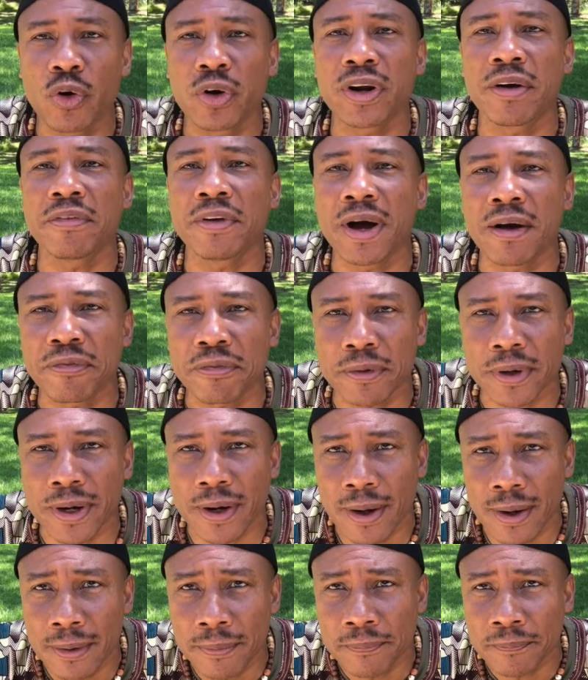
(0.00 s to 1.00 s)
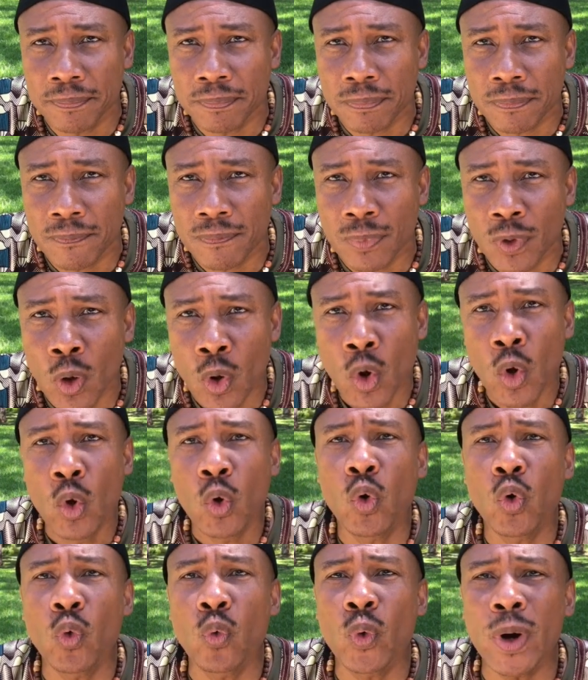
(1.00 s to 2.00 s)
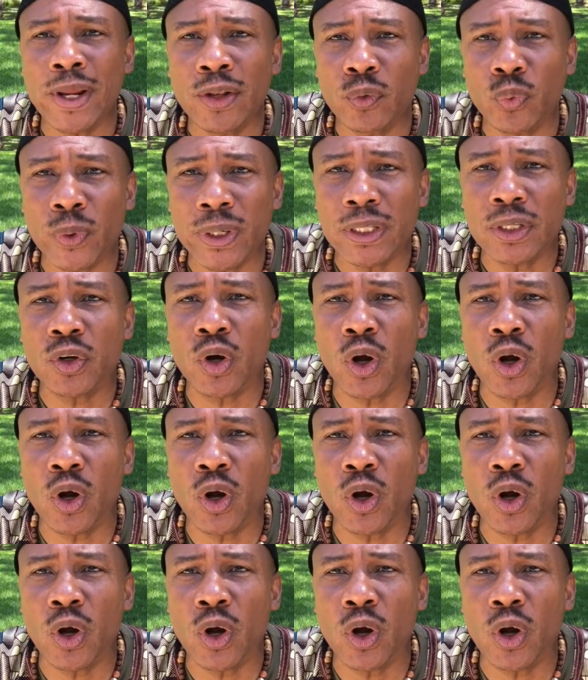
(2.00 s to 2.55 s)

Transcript: out of Africa who went with